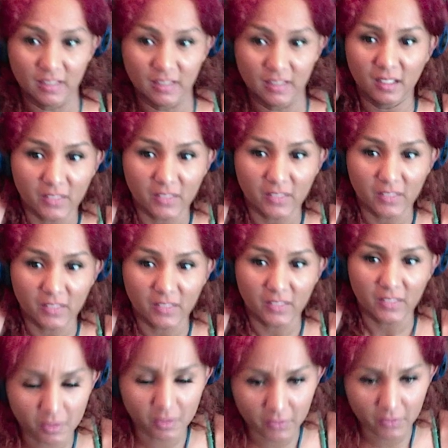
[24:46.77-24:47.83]
There's another
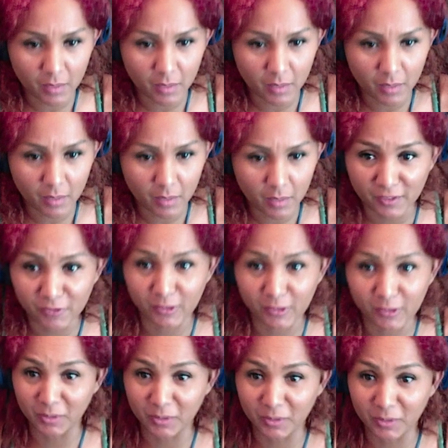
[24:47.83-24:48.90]
song that I wanna sing for
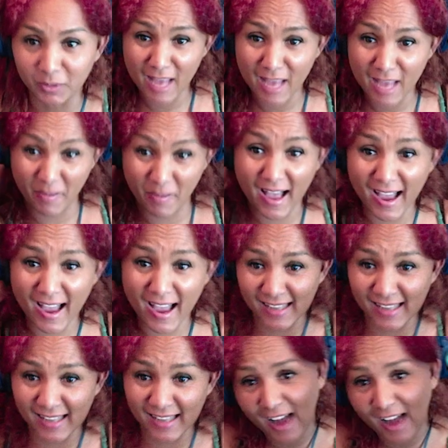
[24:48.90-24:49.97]
you. Hey
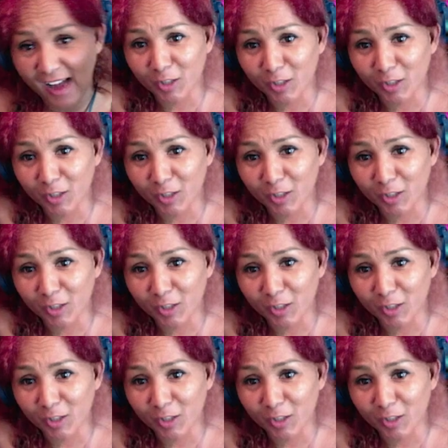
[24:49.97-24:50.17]
Pines, how you